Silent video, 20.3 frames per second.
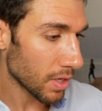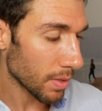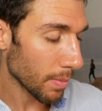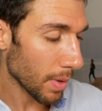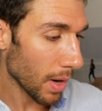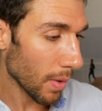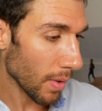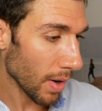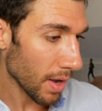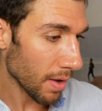to
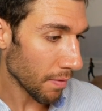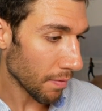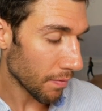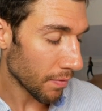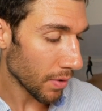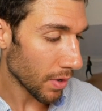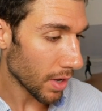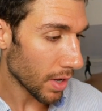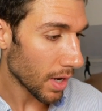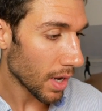my right
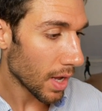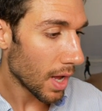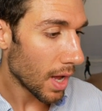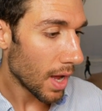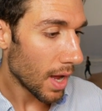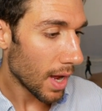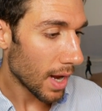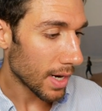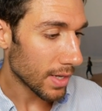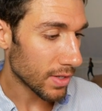foot,
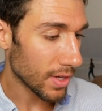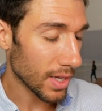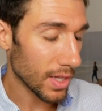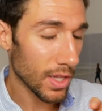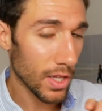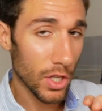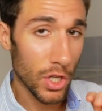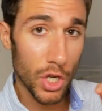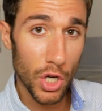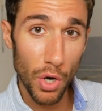and it's like
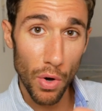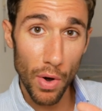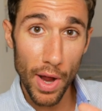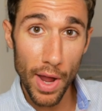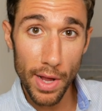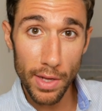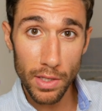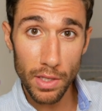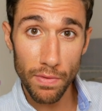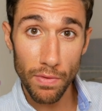the
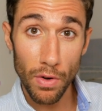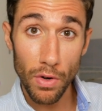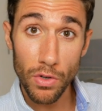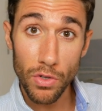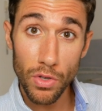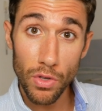transfer.